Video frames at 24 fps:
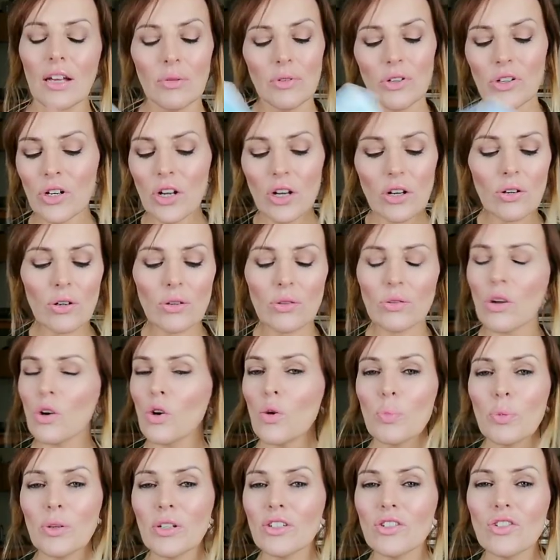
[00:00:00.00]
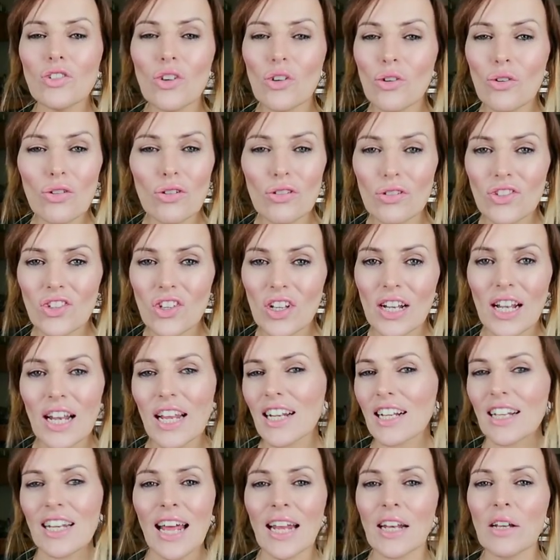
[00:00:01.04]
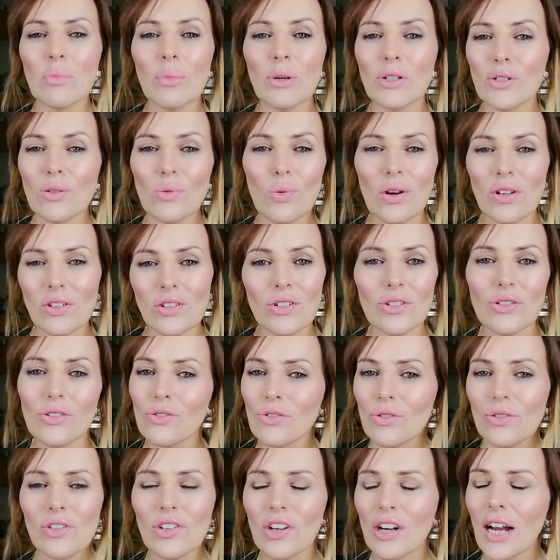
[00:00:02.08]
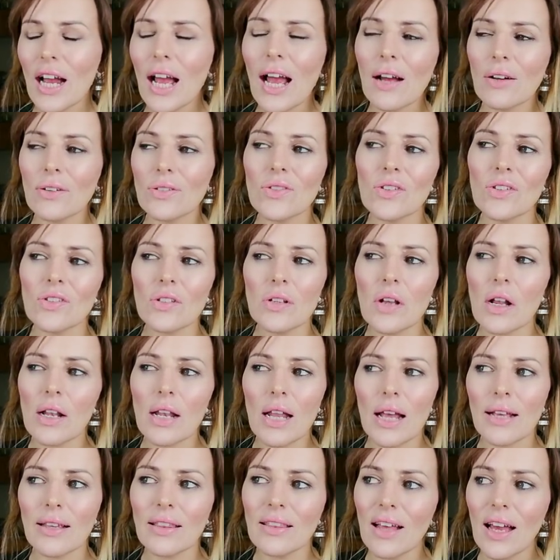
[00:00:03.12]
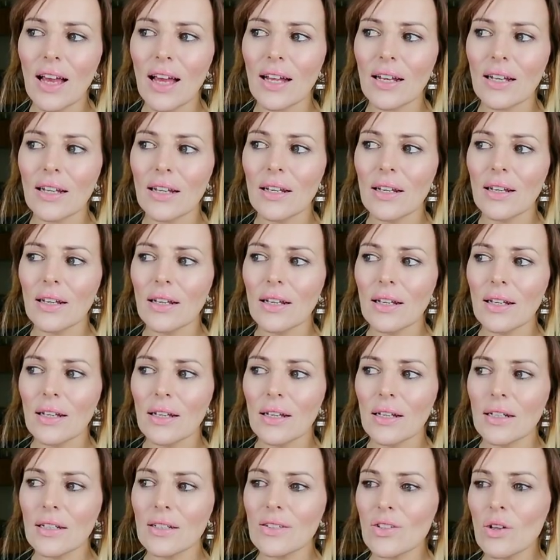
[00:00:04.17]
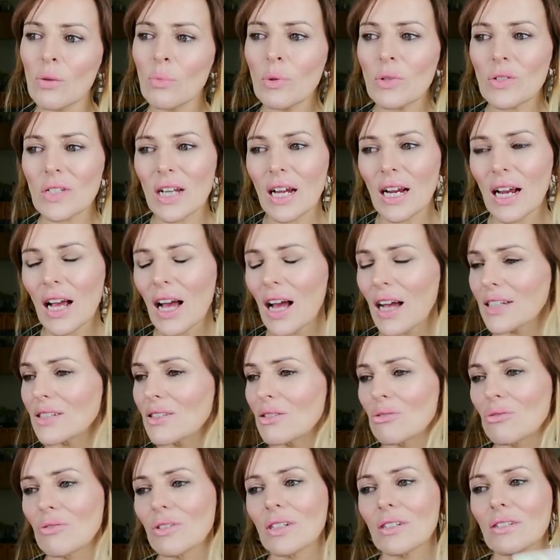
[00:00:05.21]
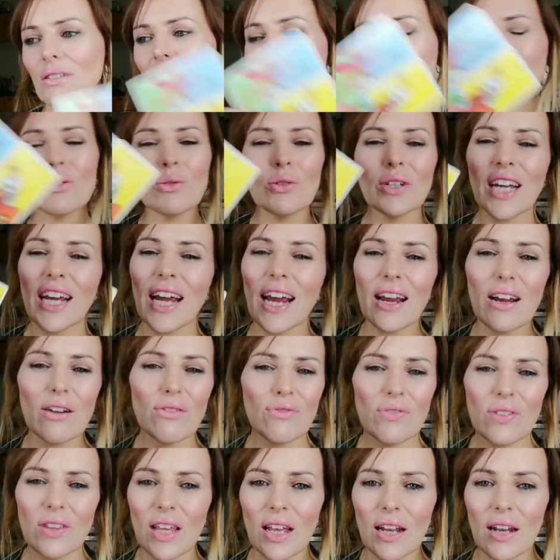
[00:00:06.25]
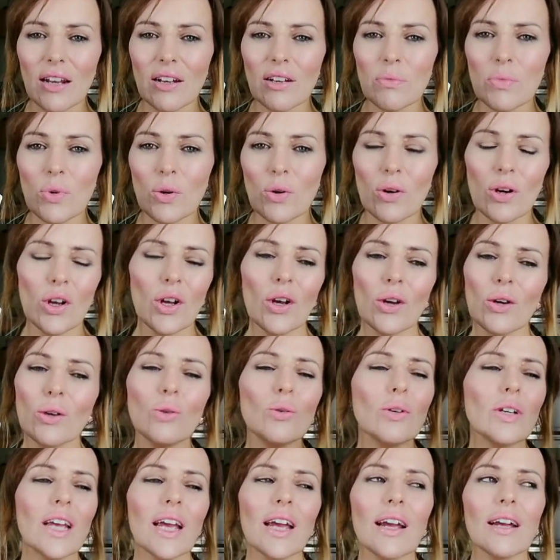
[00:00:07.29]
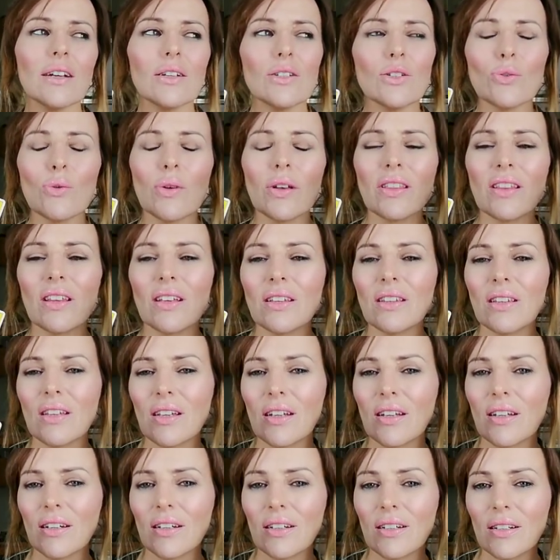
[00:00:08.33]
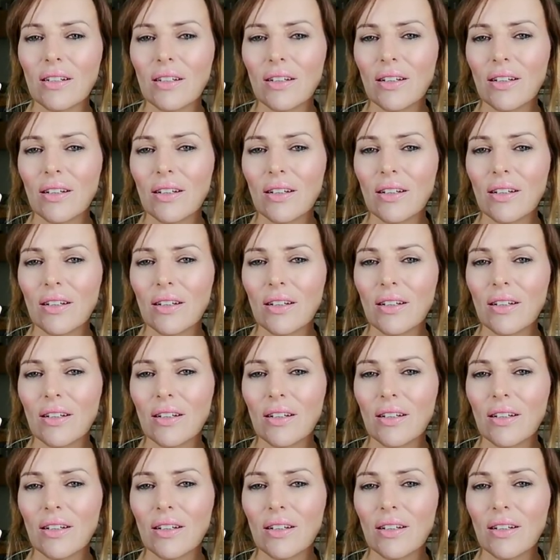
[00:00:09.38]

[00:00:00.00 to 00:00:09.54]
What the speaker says: You're not going to open doors and letting anybody wander through your house. It's not like that. it's almost like I don't care for that anymore. Who cares what they think?